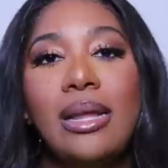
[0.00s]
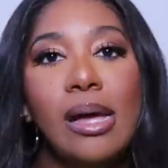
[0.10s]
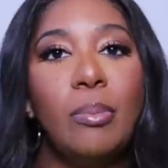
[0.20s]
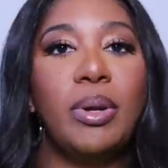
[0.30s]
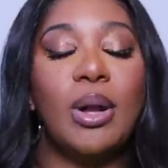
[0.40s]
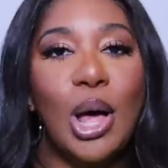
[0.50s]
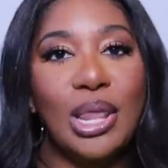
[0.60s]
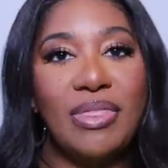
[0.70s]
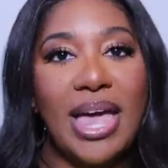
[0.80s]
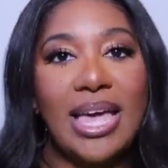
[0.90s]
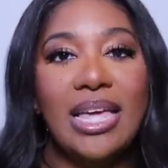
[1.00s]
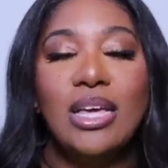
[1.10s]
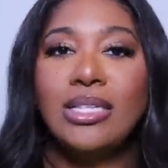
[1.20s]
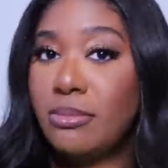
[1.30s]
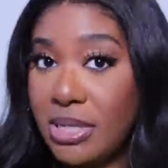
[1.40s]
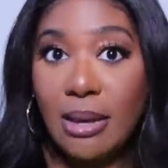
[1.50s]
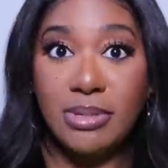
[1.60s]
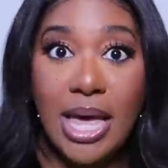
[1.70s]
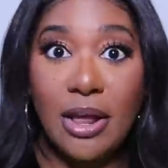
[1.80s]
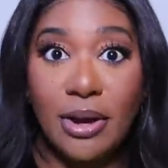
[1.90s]
up and all of that. Sometimes
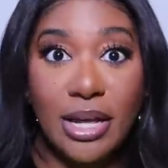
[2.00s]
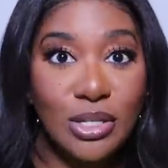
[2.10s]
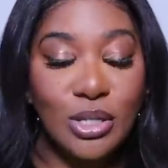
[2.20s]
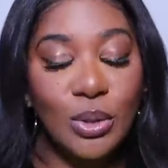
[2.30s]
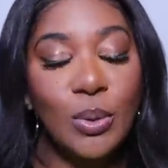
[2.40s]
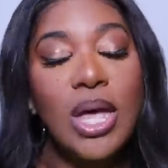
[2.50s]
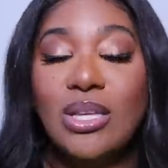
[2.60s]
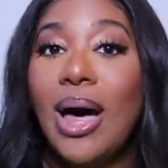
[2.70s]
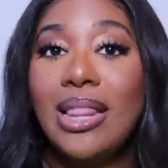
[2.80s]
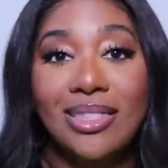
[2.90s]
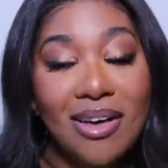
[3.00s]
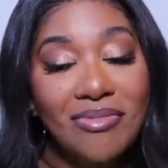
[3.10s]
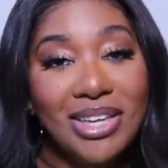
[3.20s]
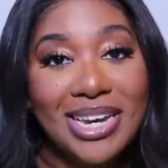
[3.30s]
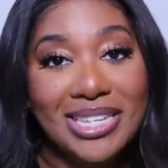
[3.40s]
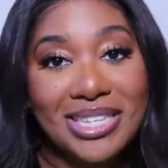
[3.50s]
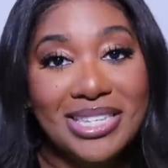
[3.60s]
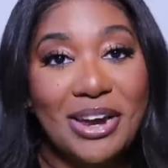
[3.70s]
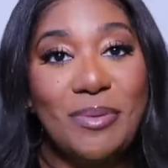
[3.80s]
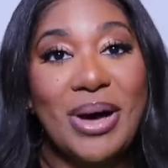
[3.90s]
Saturdays too. So I love the
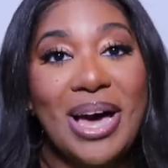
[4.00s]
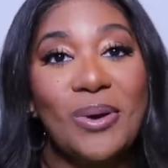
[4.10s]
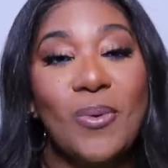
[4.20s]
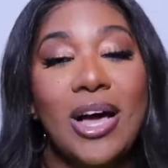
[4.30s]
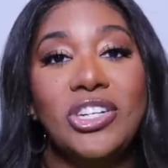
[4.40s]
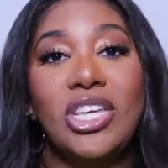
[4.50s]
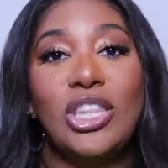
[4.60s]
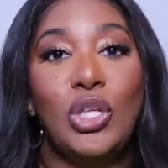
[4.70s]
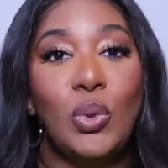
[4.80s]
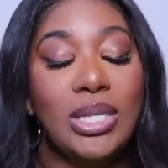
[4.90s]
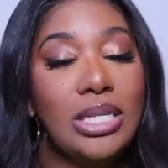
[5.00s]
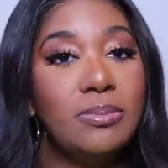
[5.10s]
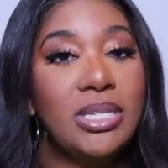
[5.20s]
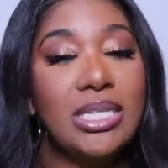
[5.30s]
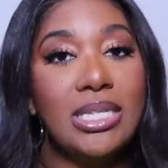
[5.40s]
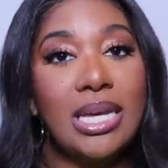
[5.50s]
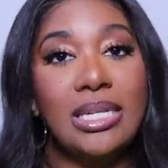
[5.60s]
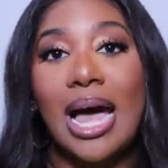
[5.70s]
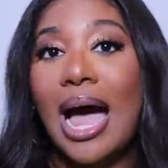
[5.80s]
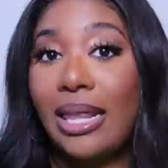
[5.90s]
Necessaire body wash and the eucalyptus
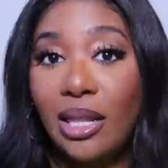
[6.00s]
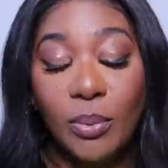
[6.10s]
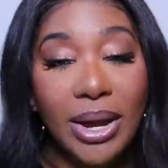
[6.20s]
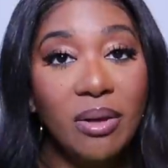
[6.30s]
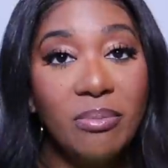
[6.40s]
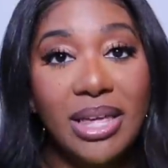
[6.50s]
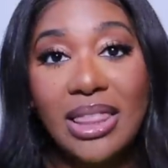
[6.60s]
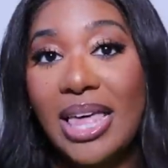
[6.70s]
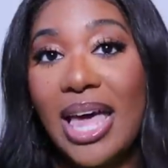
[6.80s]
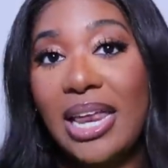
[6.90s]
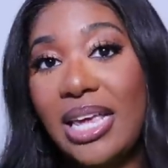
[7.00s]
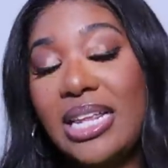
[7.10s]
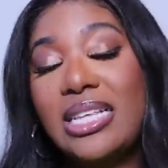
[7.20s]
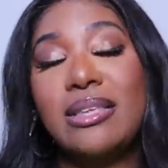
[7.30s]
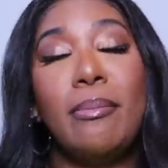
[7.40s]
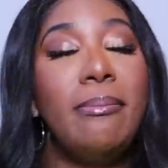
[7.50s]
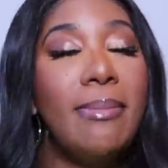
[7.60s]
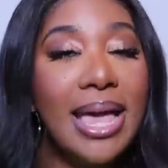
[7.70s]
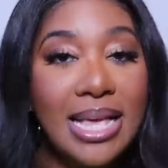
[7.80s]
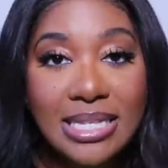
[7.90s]
scent. Highly recommend that. It is
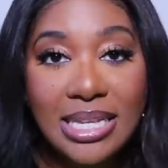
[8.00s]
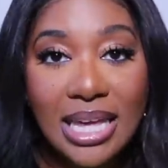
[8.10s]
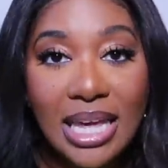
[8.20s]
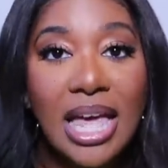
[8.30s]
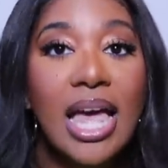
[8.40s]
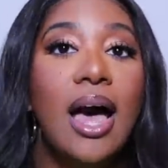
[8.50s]
amazing.